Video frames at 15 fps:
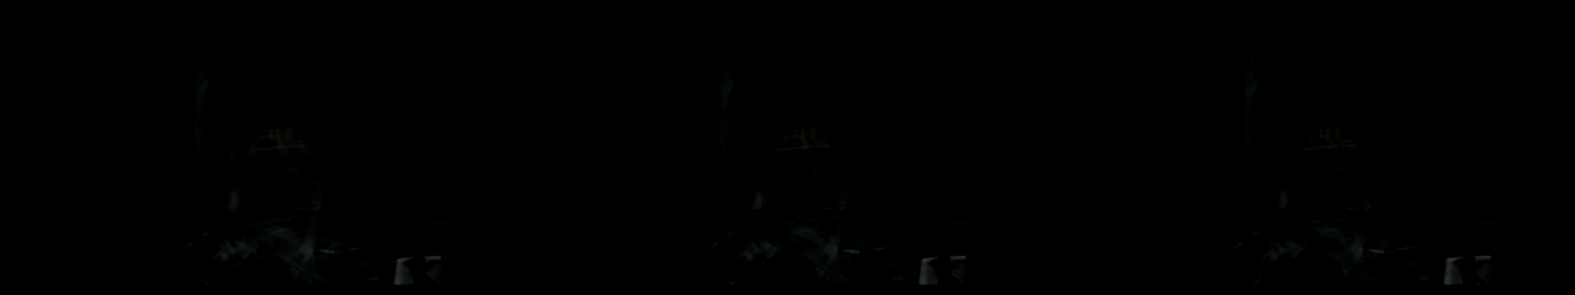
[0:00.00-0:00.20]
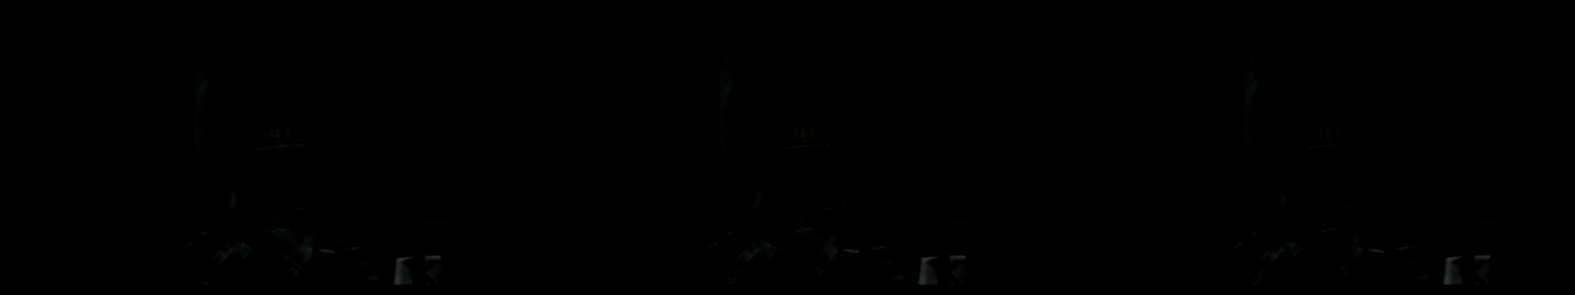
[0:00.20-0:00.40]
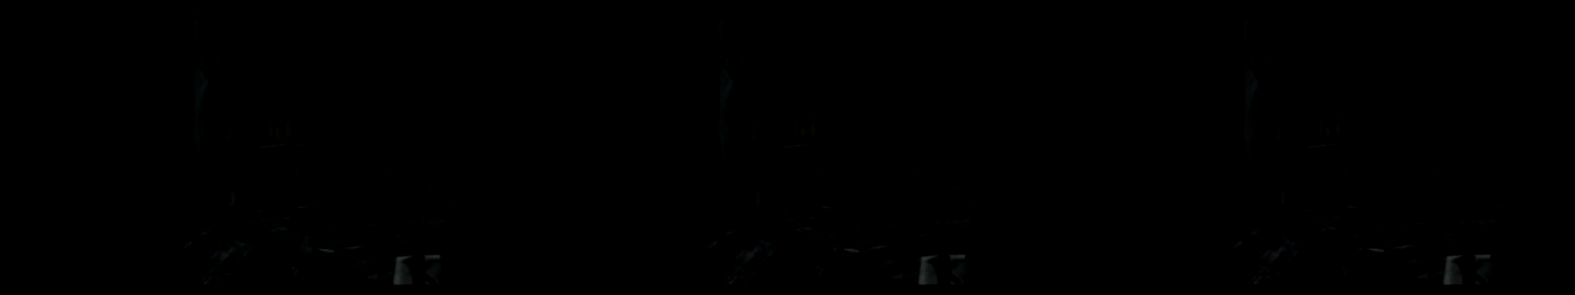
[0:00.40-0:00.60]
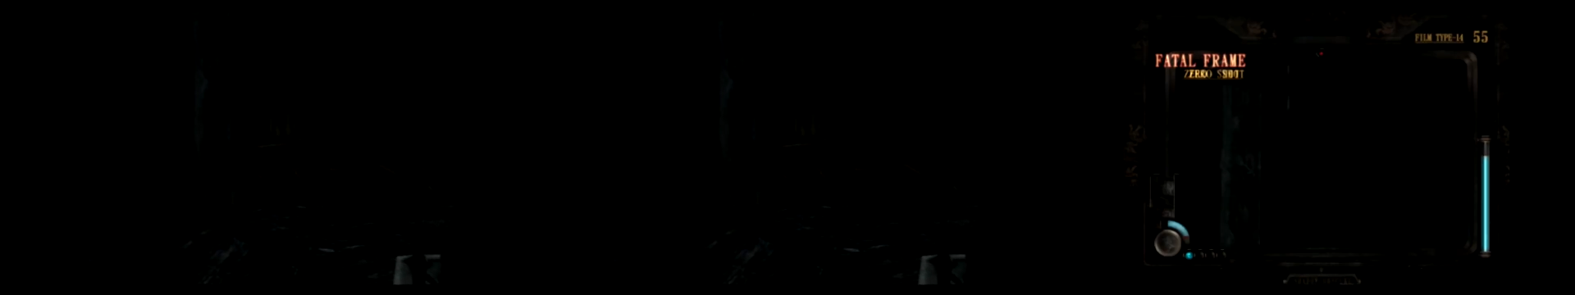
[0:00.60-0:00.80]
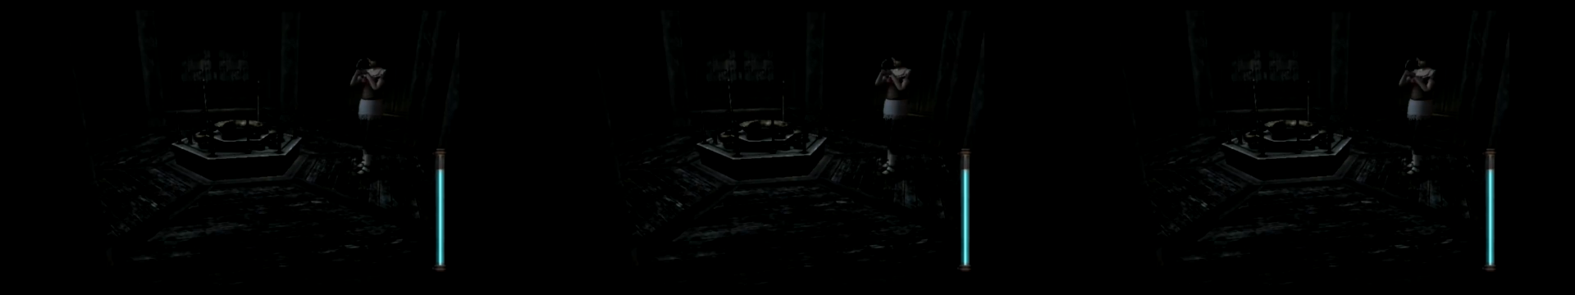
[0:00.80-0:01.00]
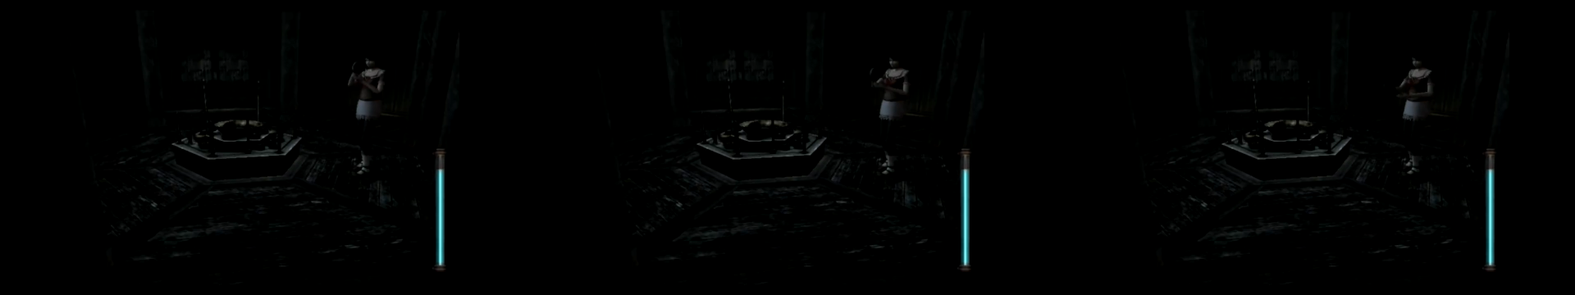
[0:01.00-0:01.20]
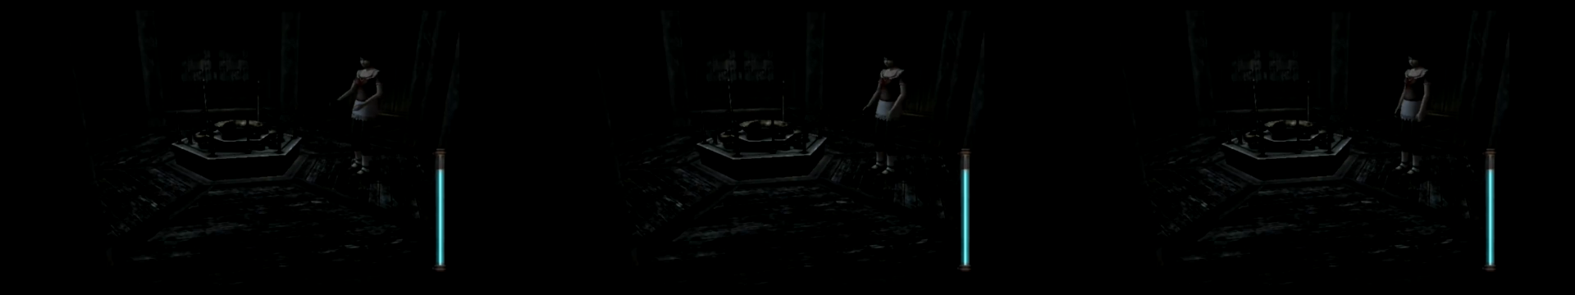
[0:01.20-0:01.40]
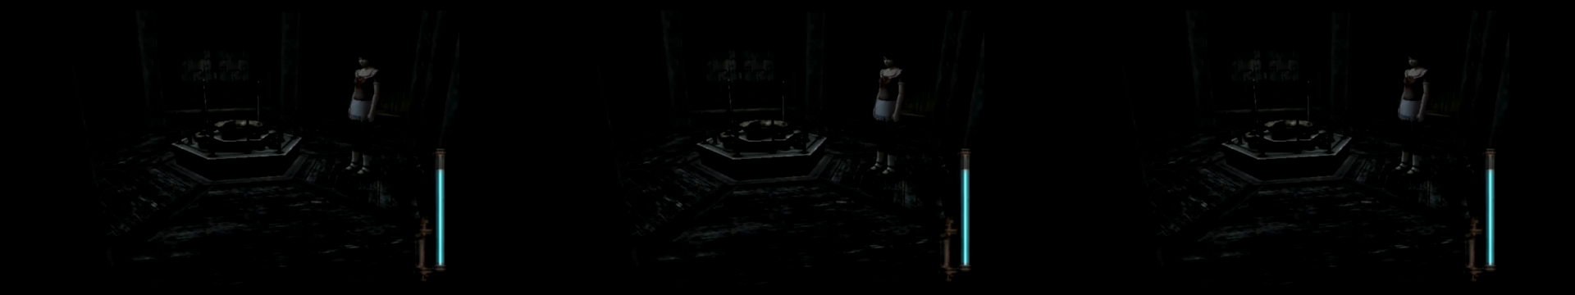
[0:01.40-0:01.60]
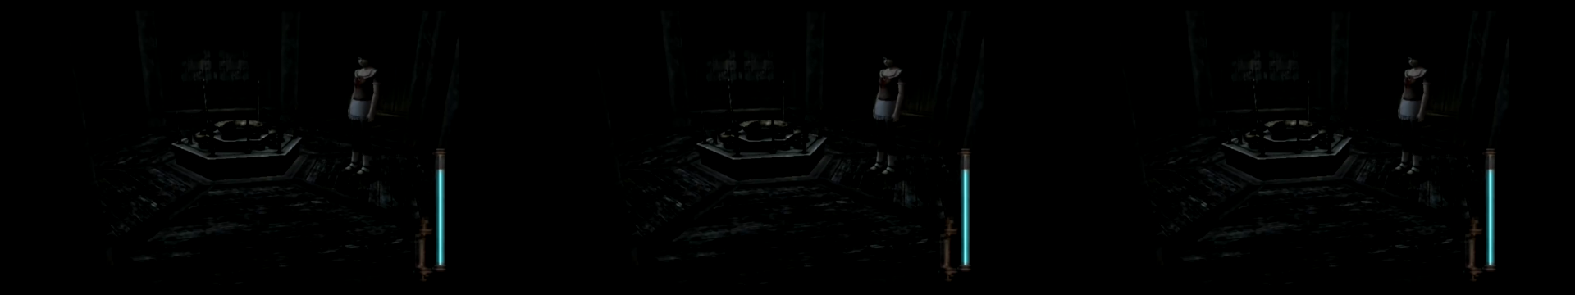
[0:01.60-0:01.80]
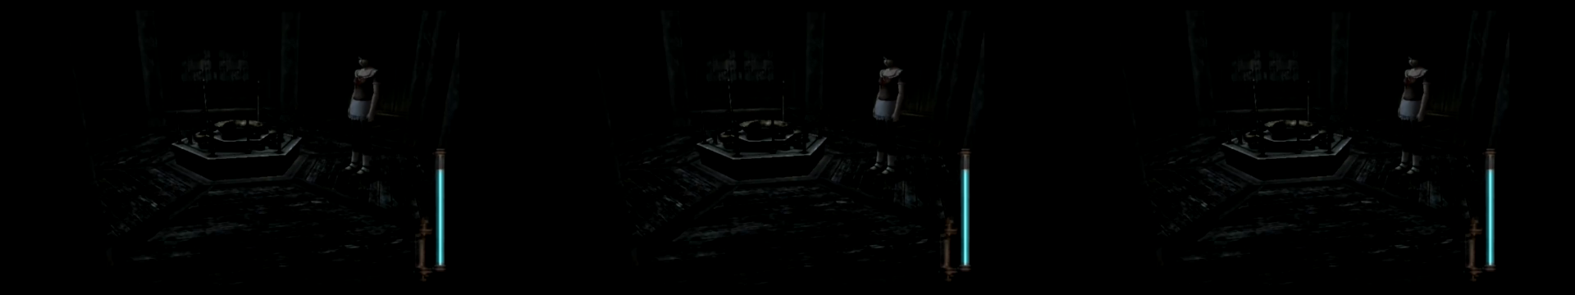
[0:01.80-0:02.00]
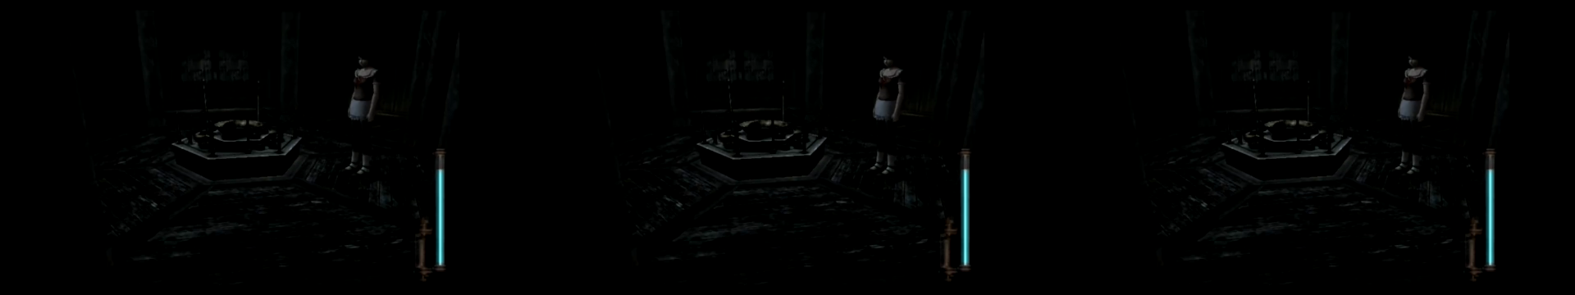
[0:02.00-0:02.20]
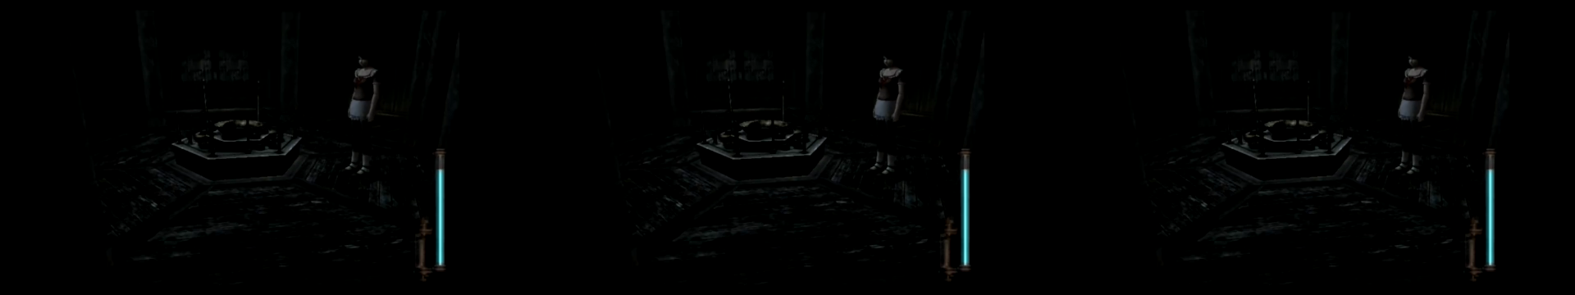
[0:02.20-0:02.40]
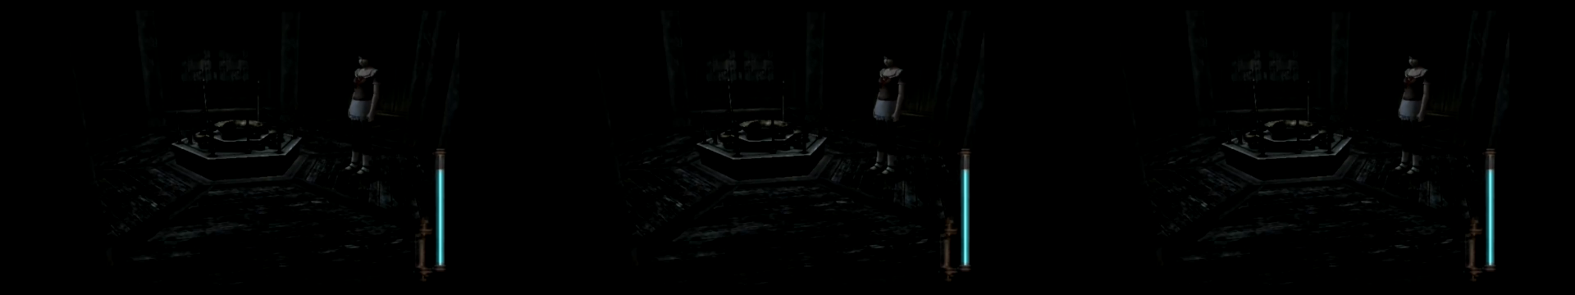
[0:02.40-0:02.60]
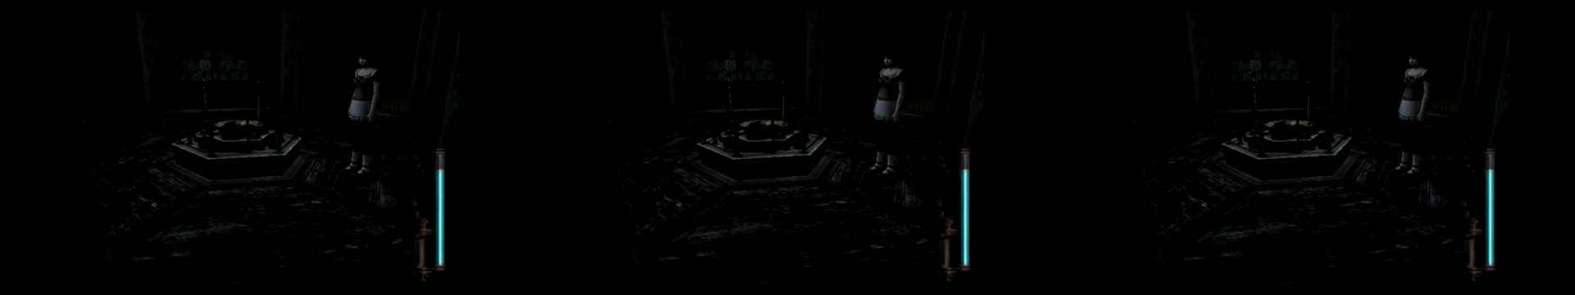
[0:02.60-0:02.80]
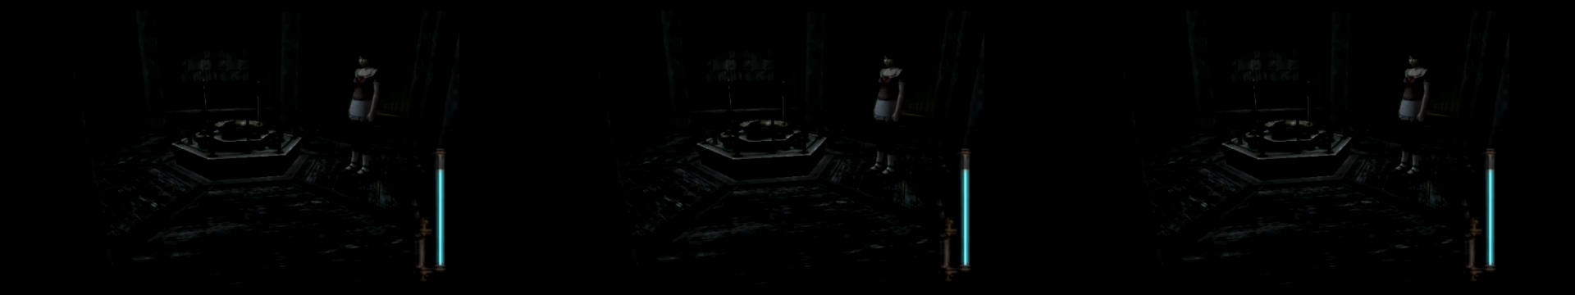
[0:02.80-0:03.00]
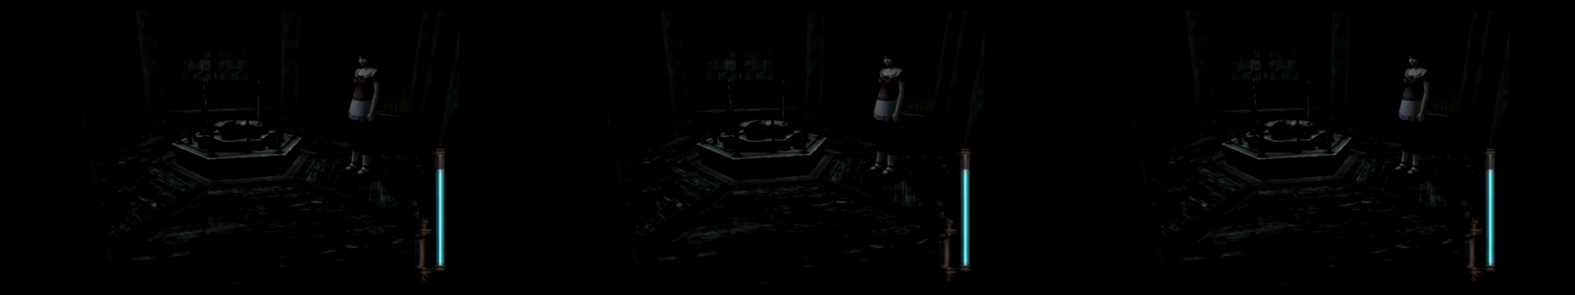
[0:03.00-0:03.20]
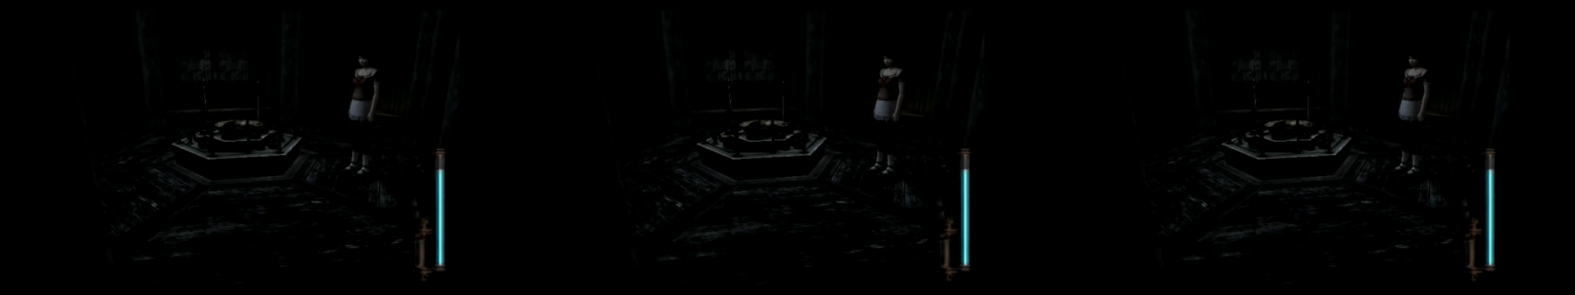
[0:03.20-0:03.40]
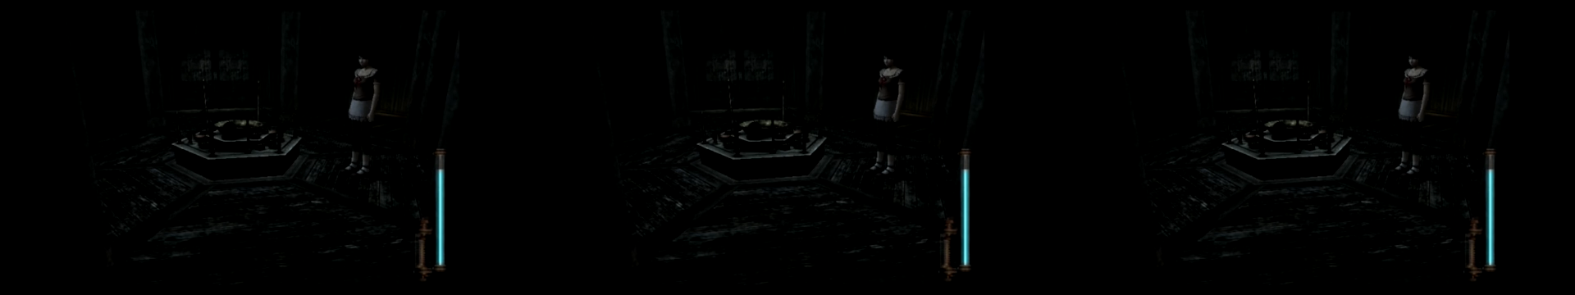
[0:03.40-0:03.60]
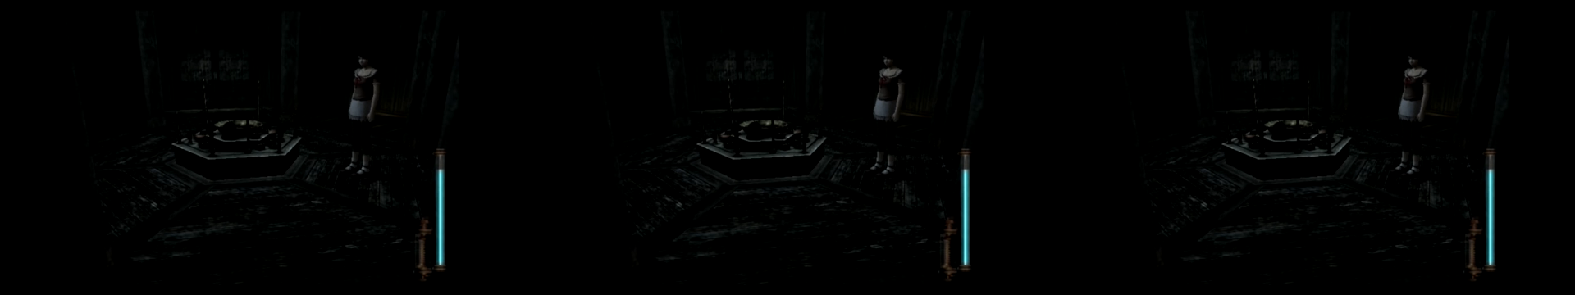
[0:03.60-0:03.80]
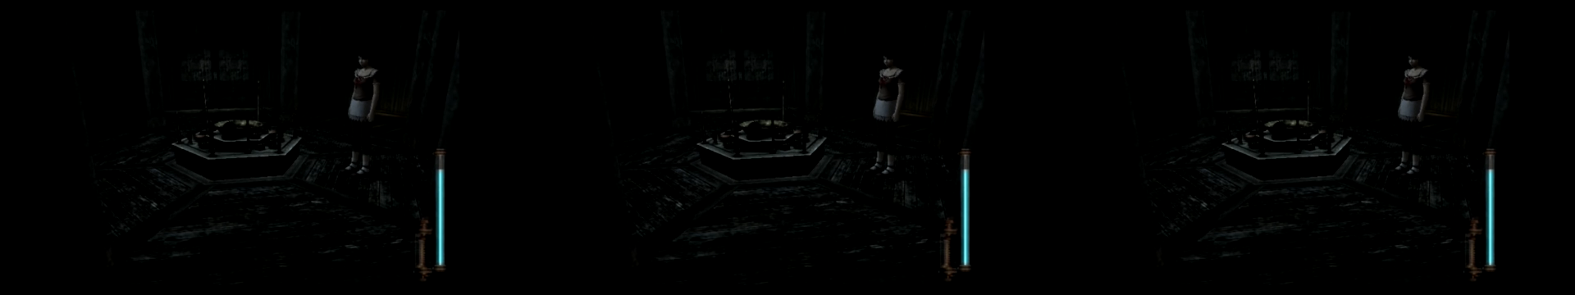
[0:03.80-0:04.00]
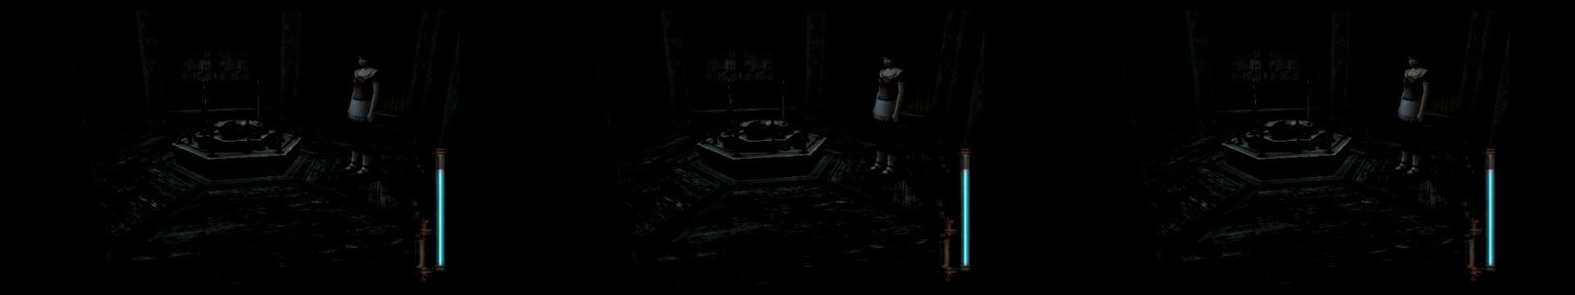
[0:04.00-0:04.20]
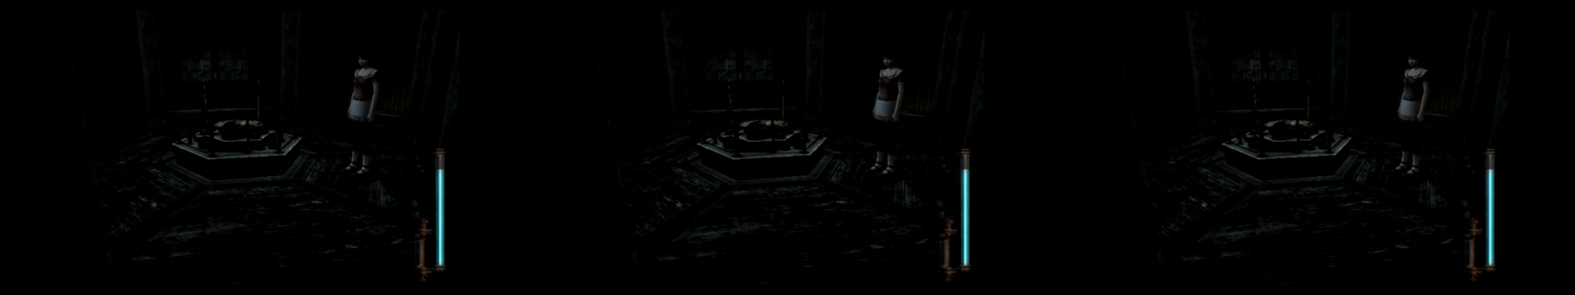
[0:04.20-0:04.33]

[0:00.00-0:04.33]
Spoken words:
[unreadable: no face in view]